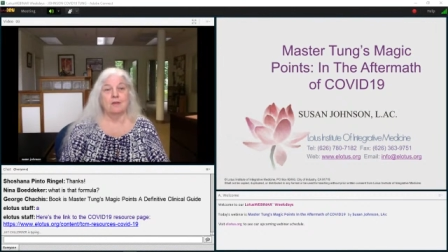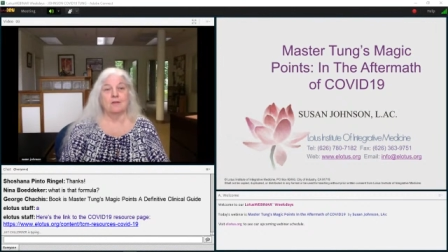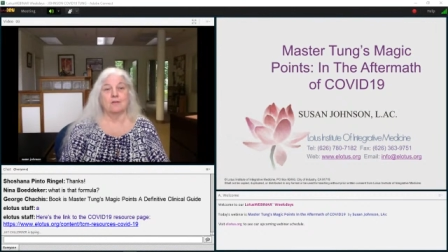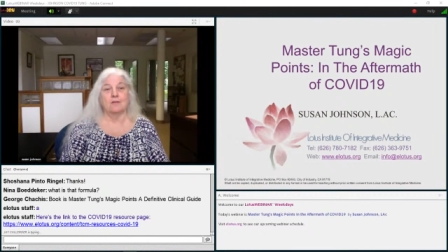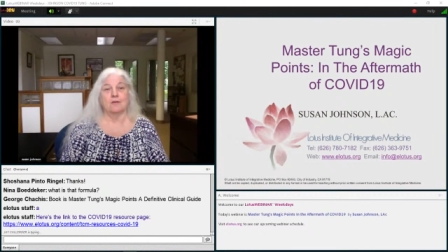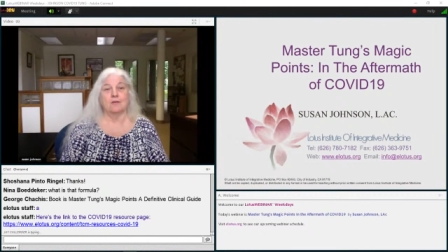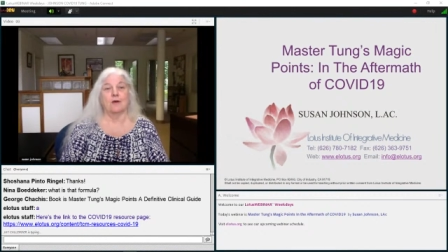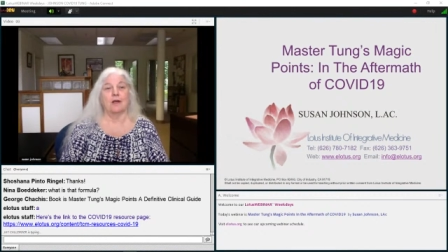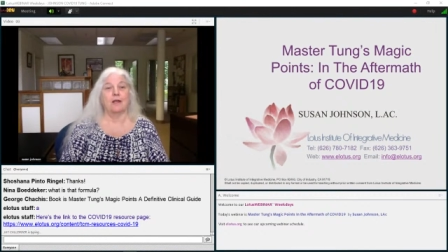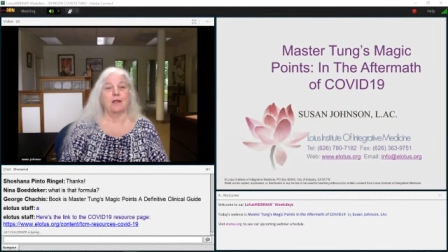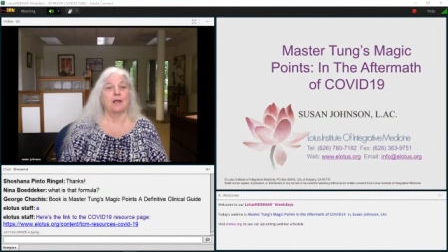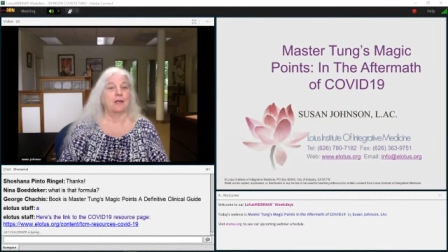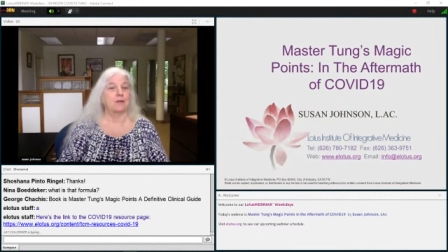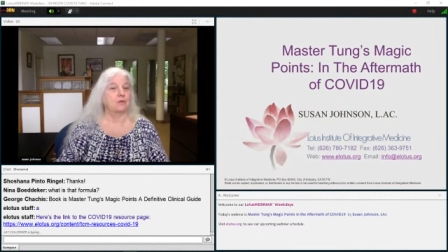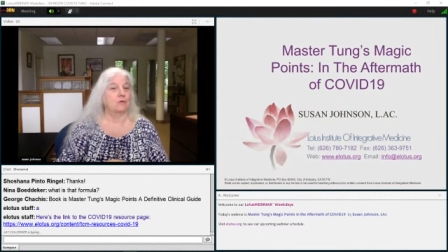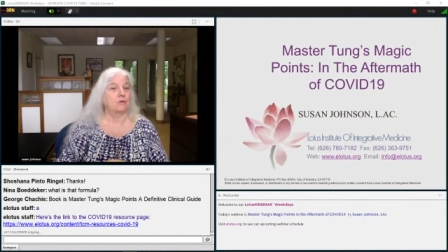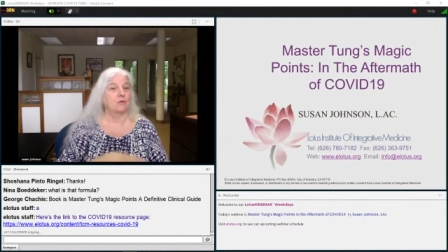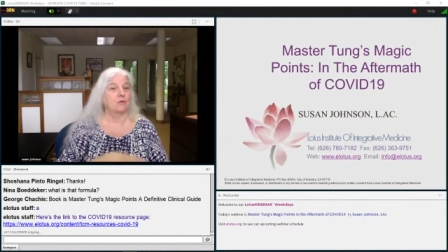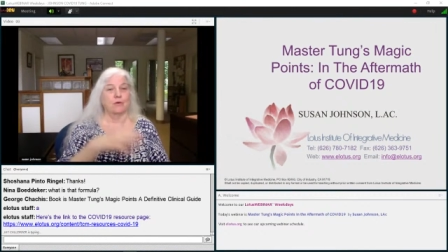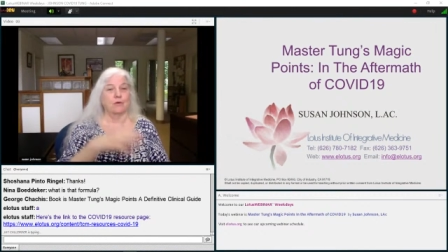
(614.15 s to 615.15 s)
So I had
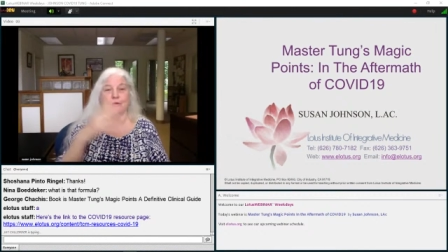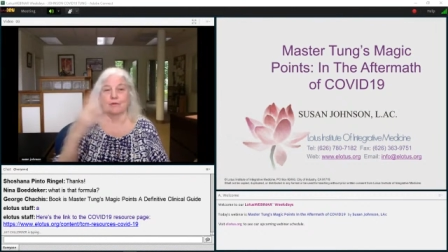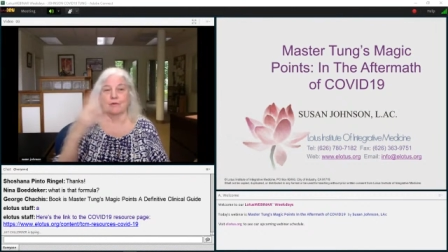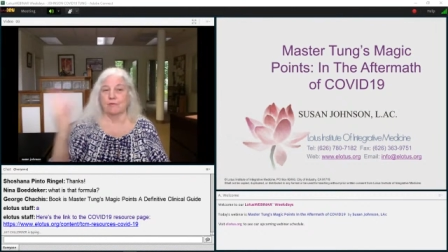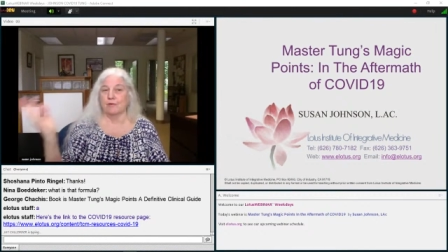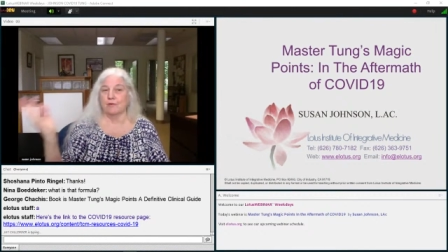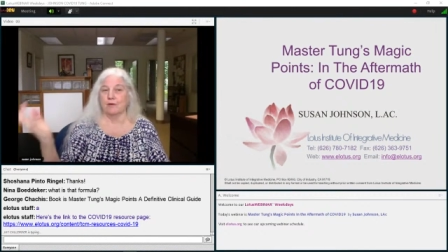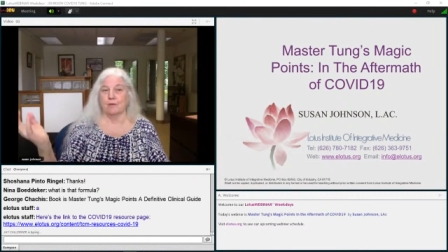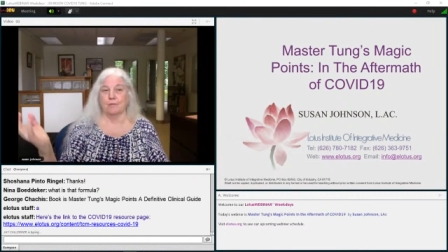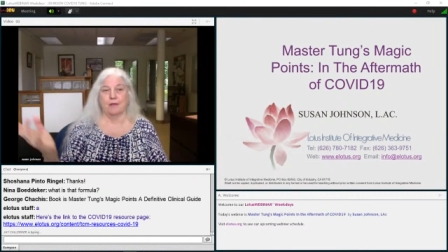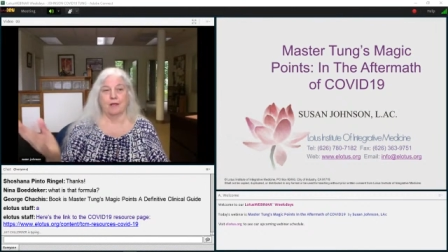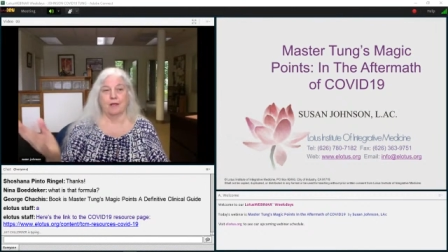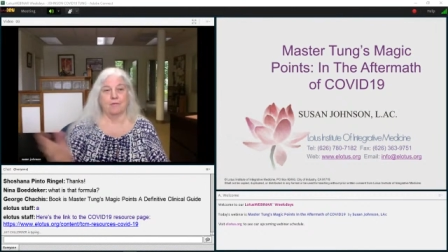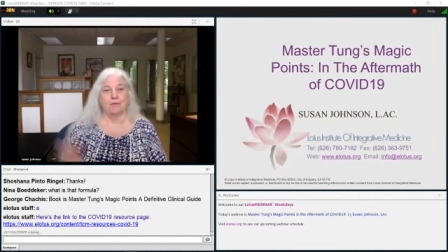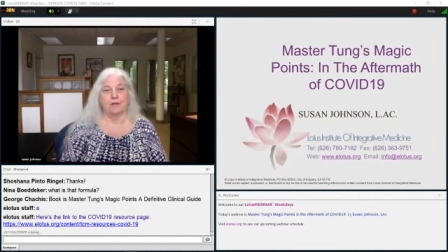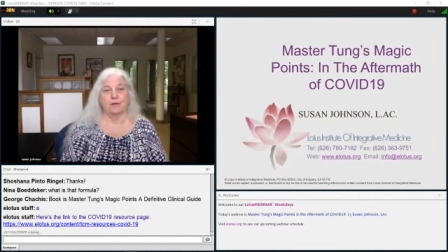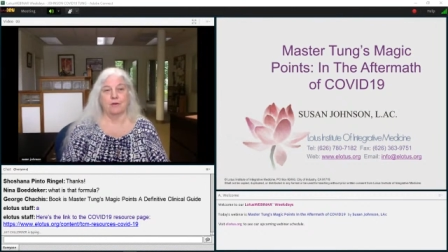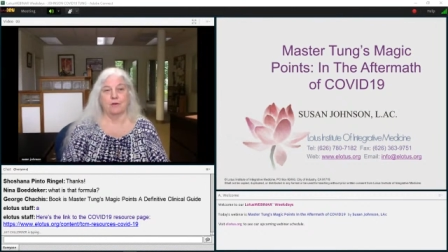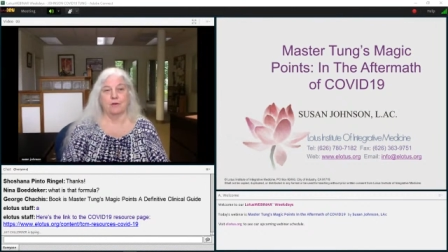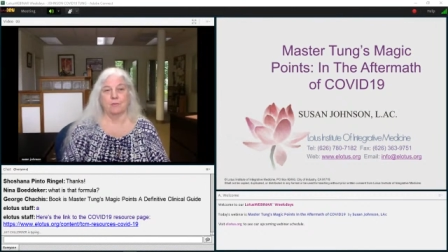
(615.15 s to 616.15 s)
to order from
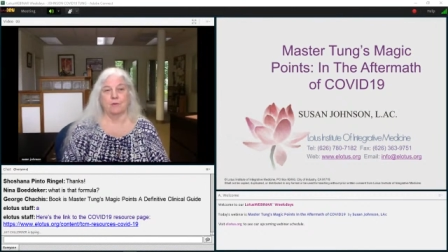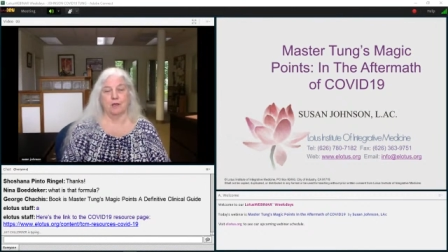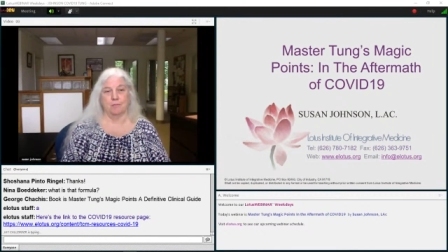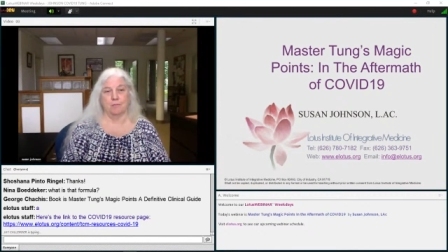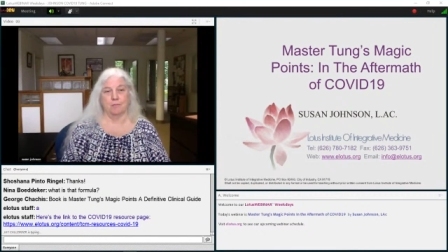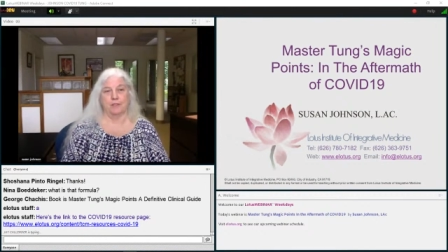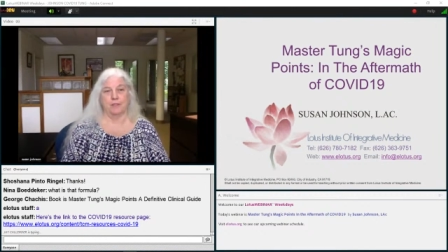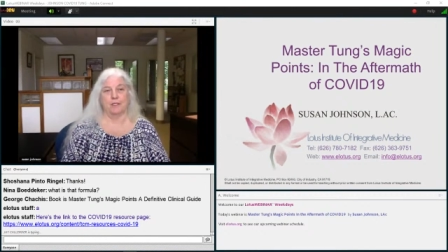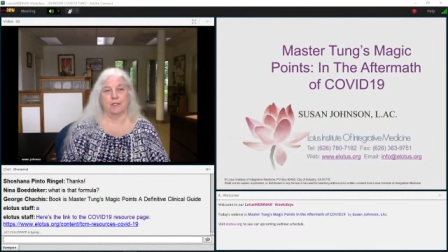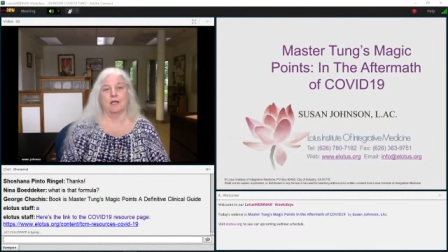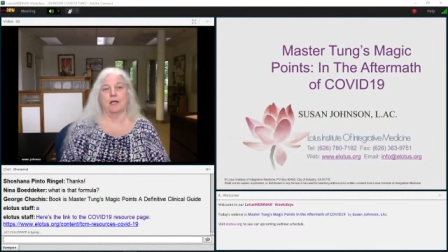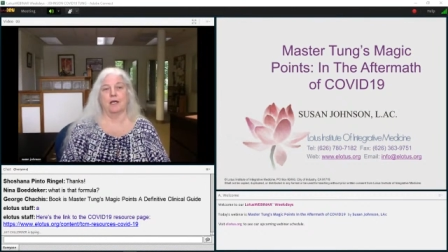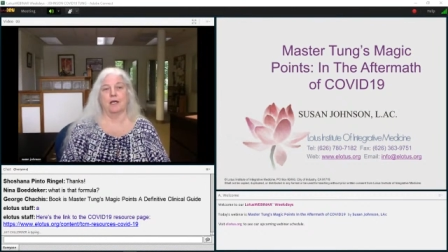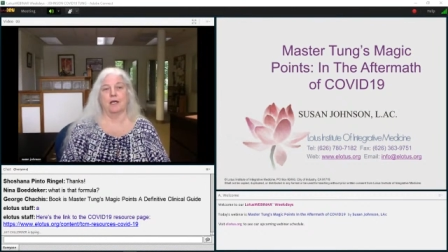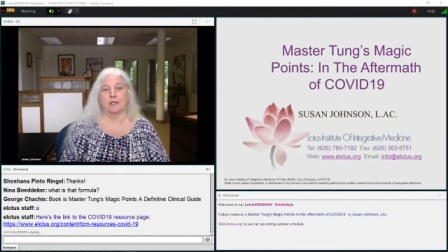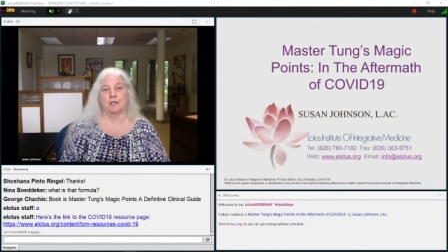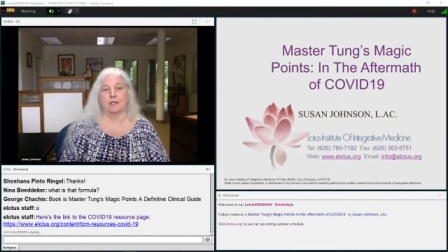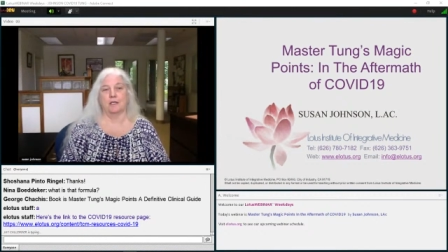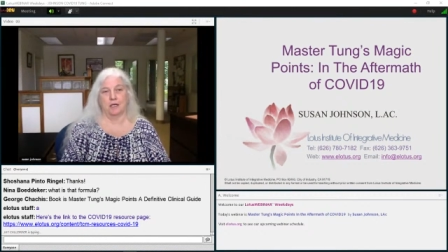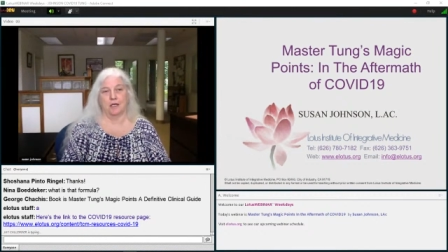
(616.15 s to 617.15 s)
every herb company
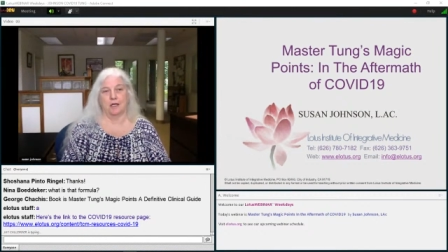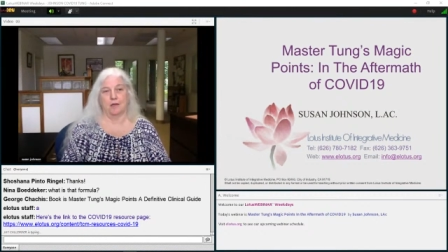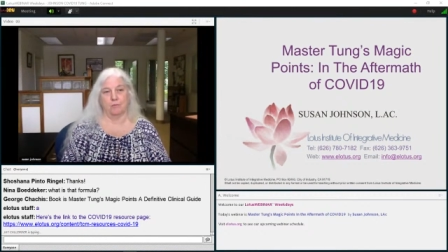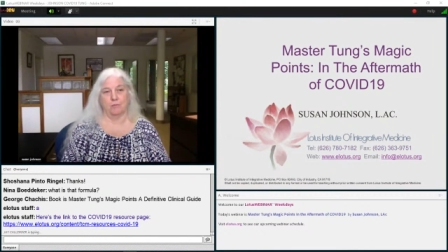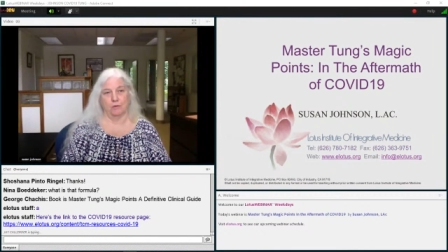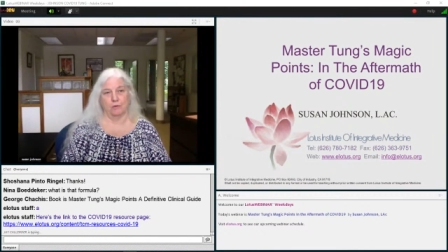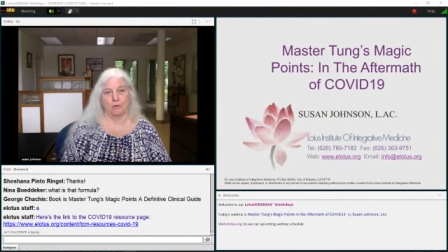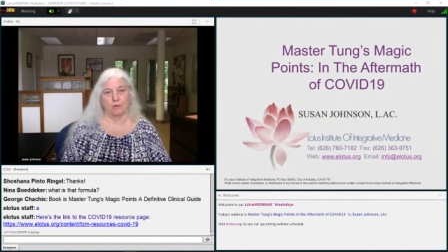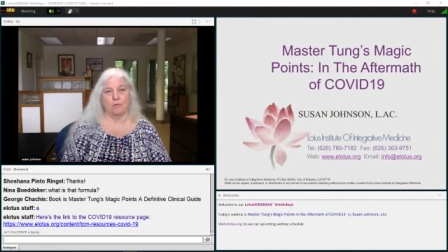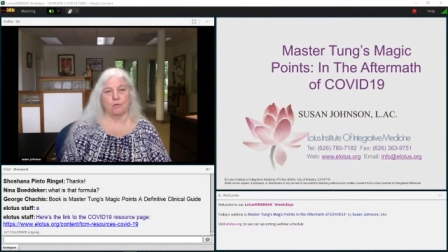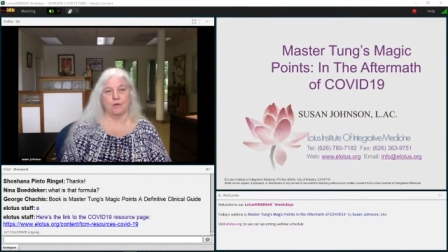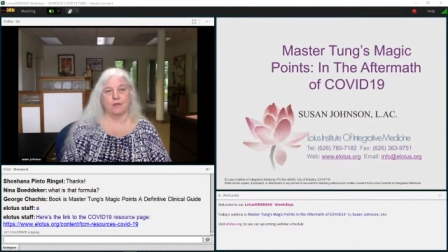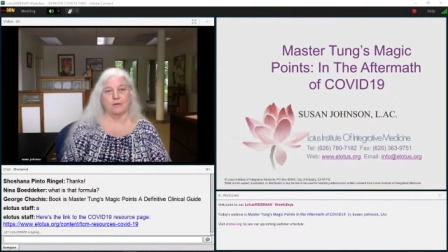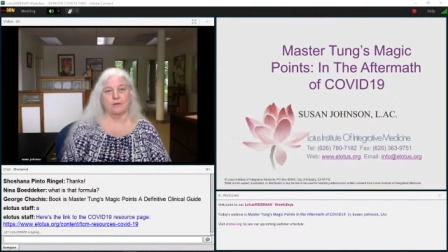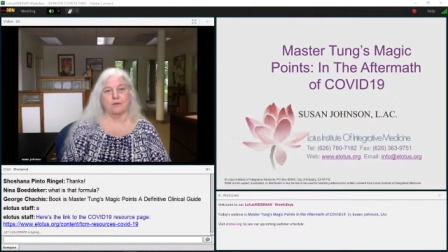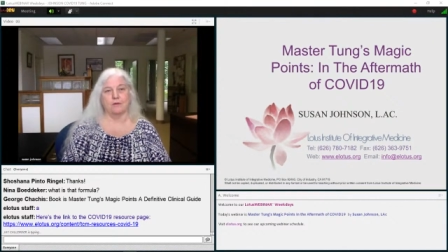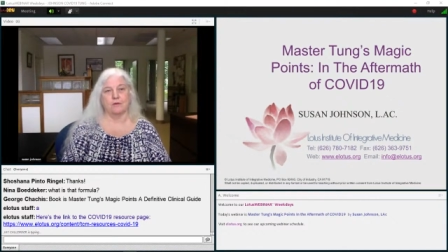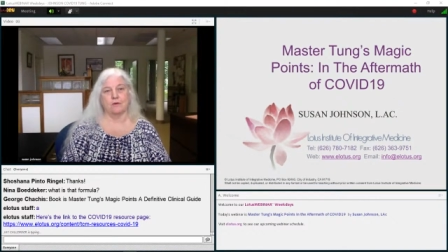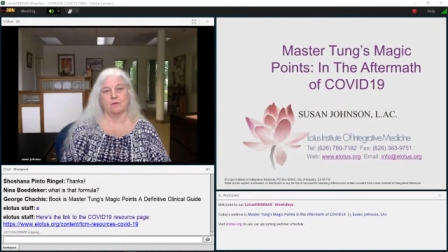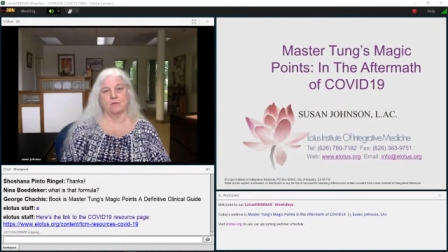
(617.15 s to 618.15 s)
I, I work
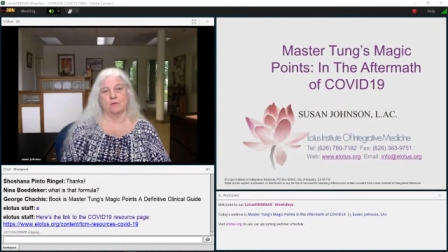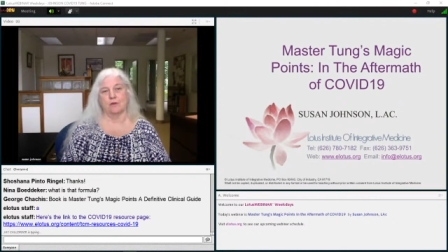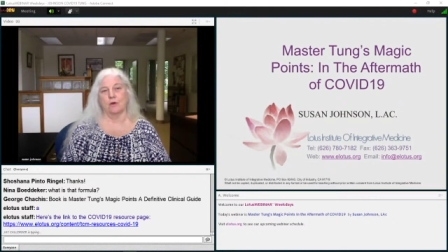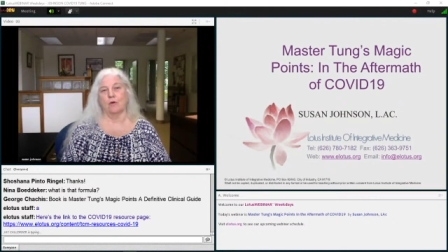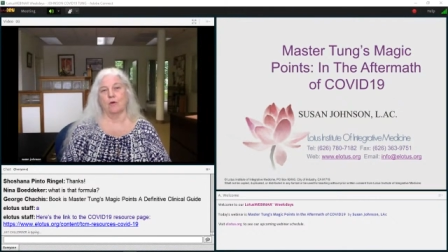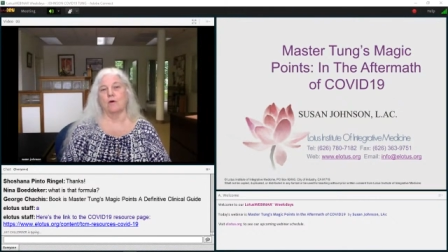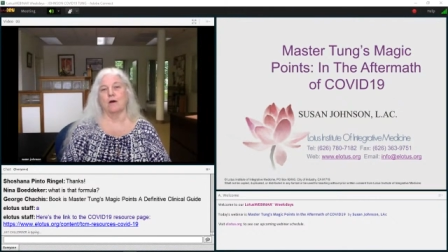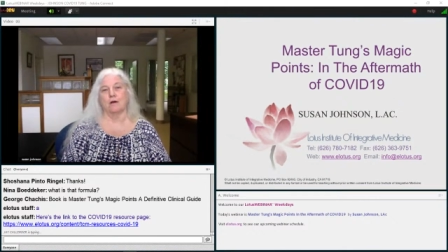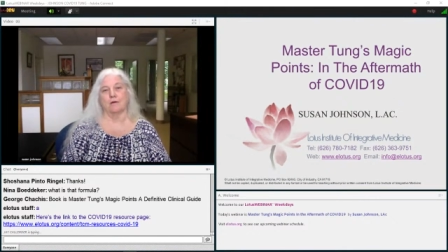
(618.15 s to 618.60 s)
with or know